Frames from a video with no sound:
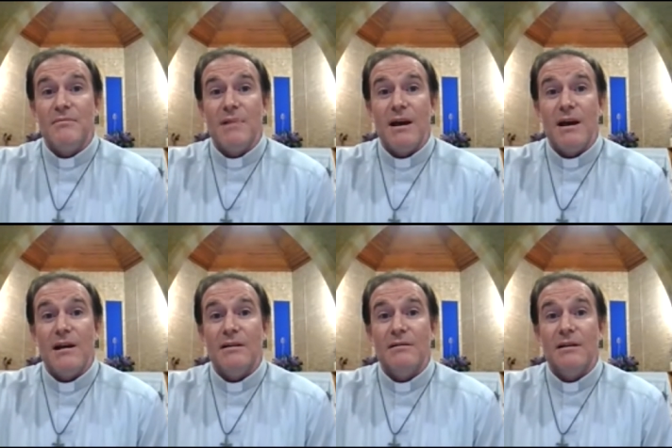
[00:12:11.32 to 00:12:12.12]

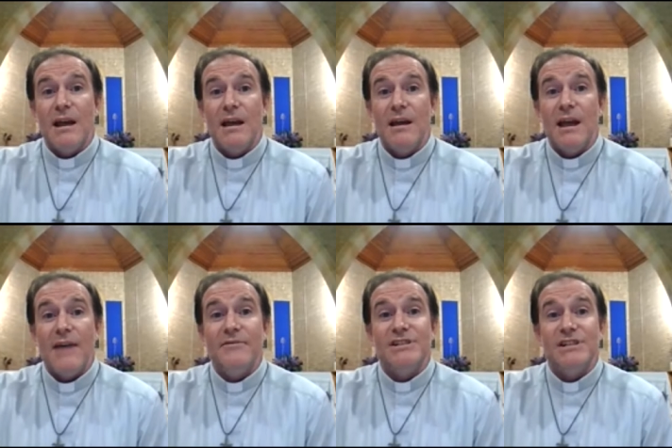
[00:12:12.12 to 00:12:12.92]
uh,
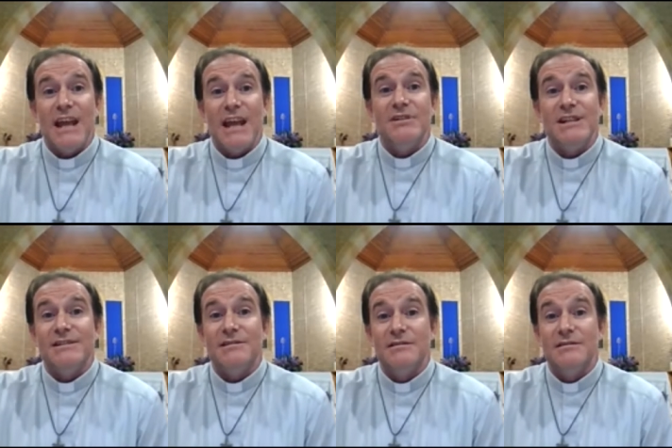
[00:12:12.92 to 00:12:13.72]
have a have a
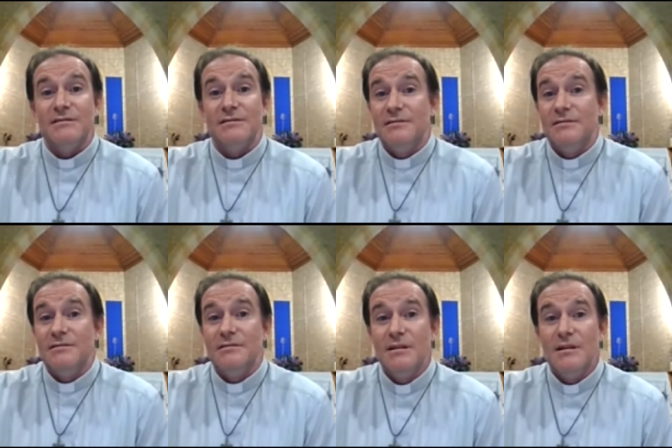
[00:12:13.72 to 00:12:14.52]
chance to to
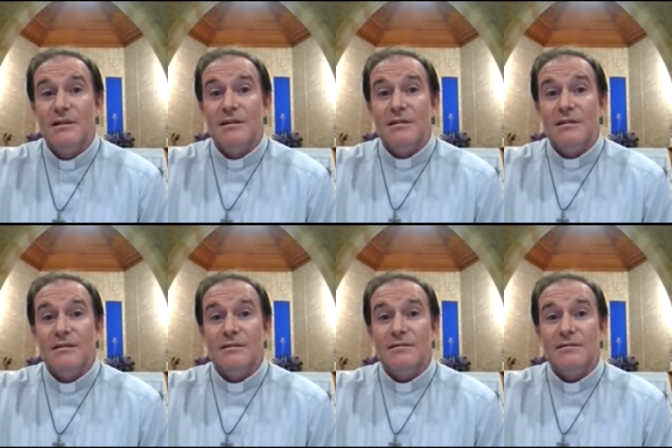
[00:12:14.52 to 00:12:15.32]

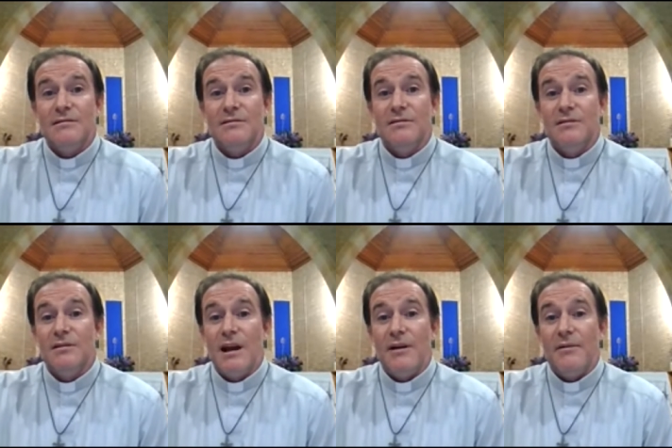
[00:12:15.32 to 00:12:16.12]
to
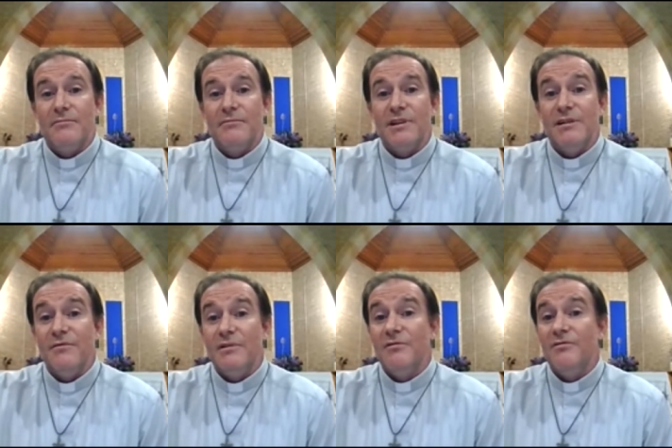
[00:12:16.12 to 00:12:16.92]
um, con
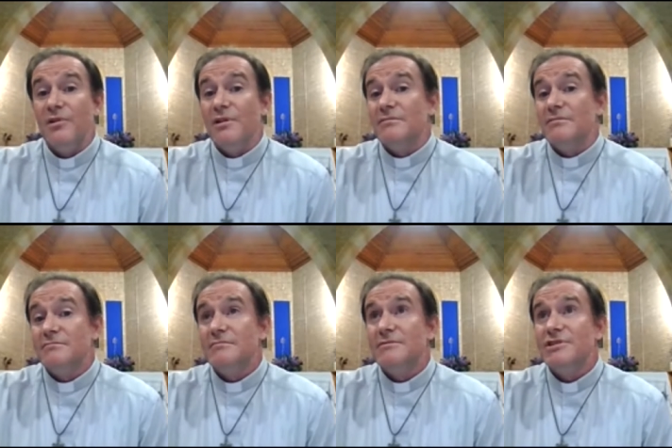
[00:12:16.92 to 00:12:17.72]
convert
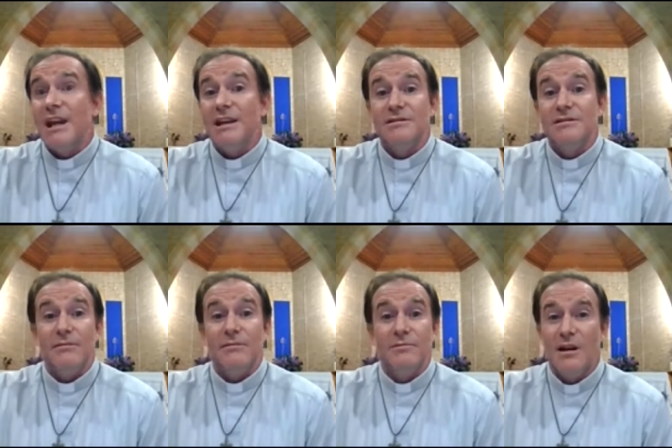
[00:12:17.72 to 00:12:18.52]
change in
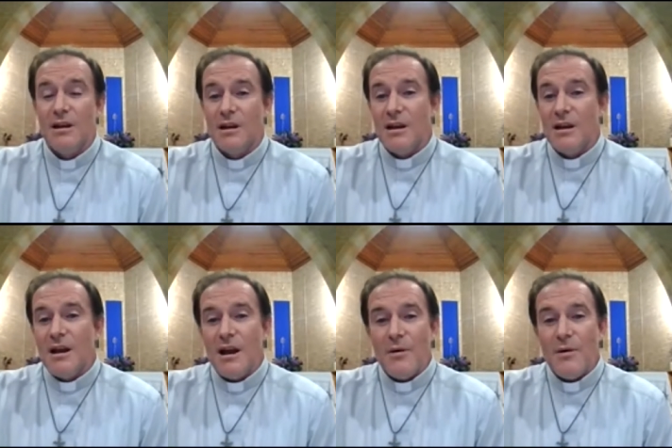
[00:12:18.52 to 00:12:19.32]
that moment.
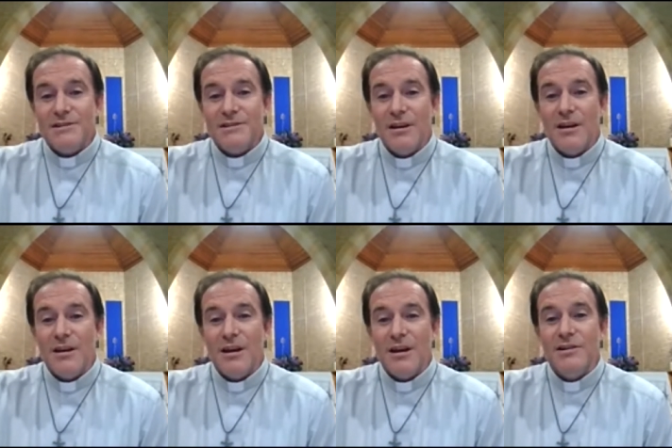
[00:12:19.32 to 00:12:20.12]
Once,
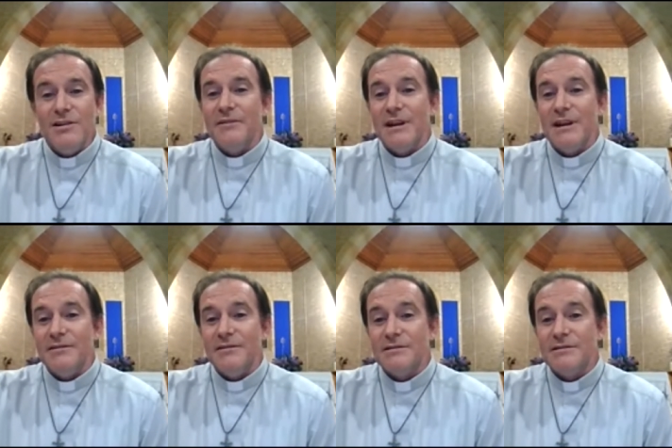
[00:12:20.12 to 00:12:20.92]
I don't know if you've ever
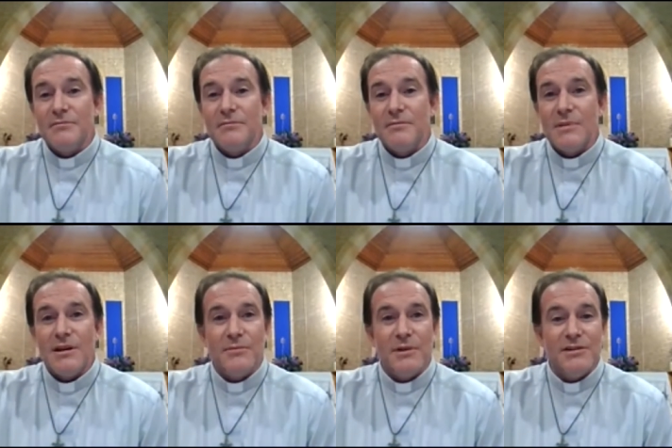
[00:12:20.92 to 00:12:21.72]
done this.
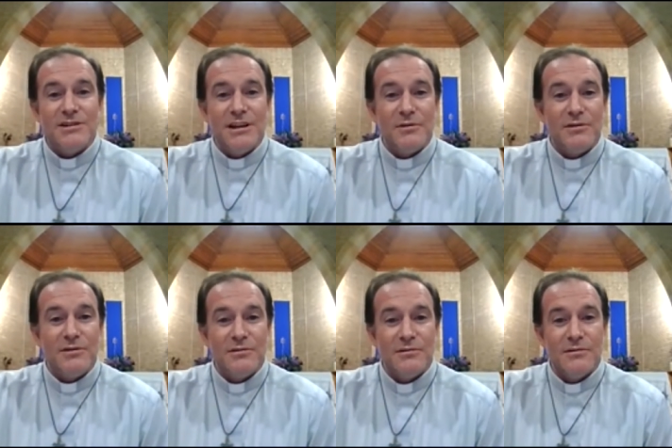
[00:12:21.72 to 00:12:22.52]
I'm going to share with
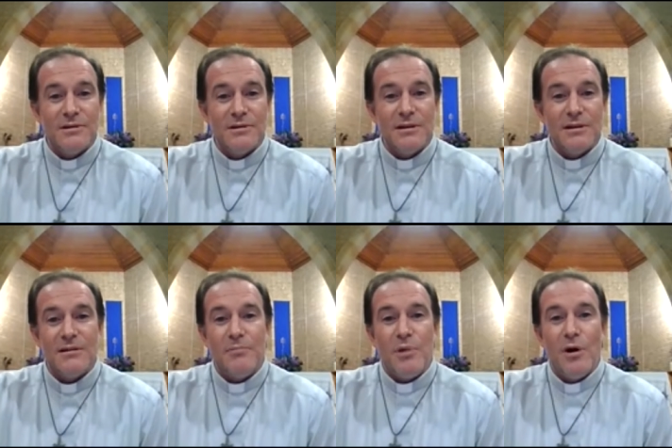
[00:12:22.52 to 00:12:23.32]
you a
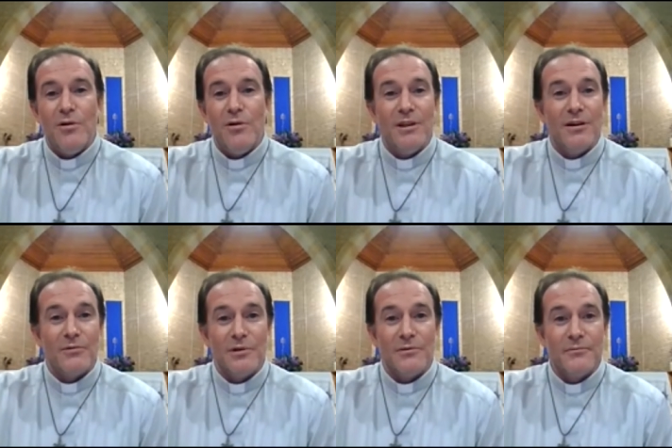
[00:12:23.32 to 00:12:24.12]
poem that I wrote.